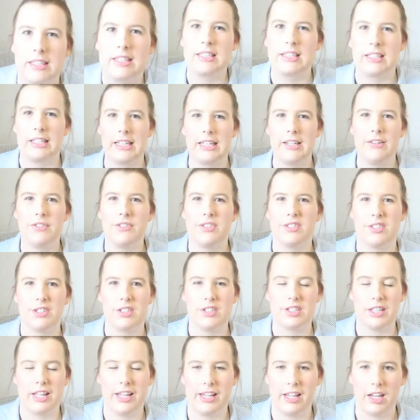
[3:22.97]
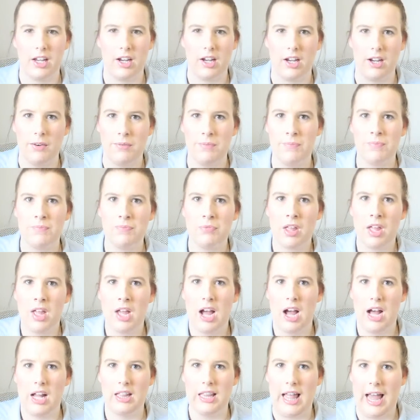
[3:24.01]
the sleeves there's like a
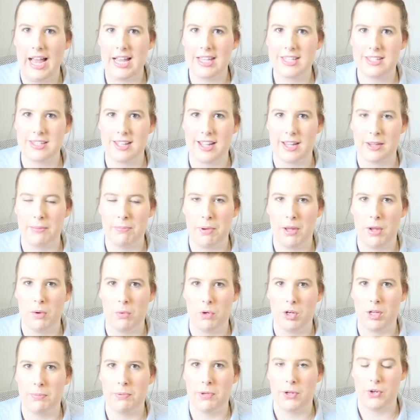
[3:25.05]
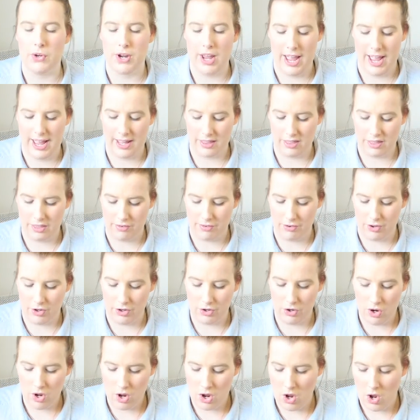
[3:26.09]
elastic bit where you put your hand
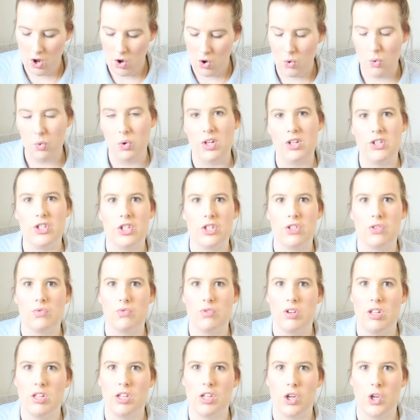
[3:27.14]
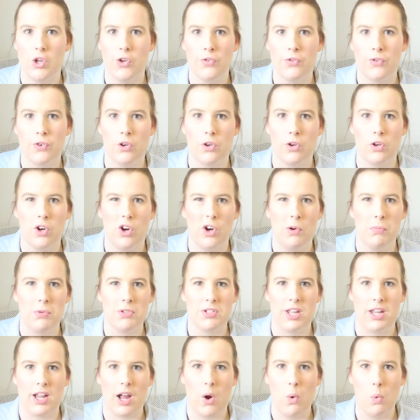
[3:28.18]
through, which is really good for
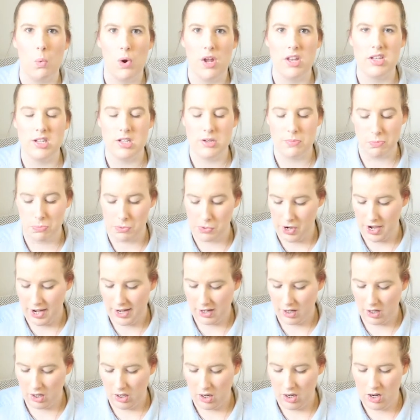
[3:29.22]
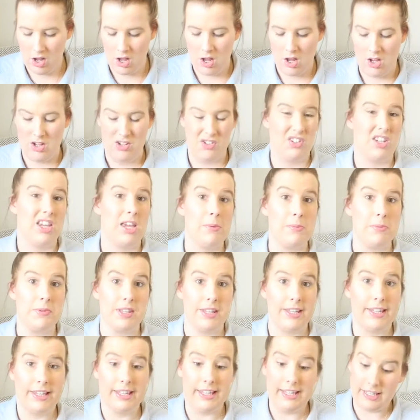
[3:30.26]
almost like a windbreaker. It keeps
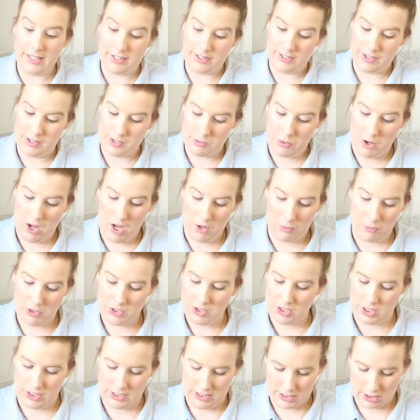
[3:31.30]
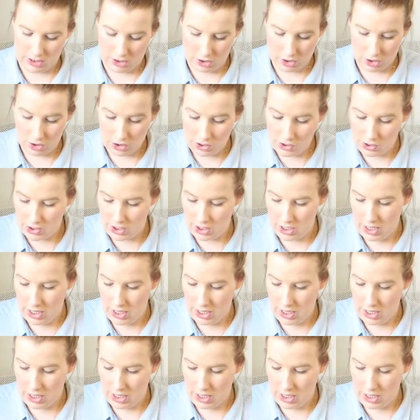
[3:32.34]
the heat in as well, which is good.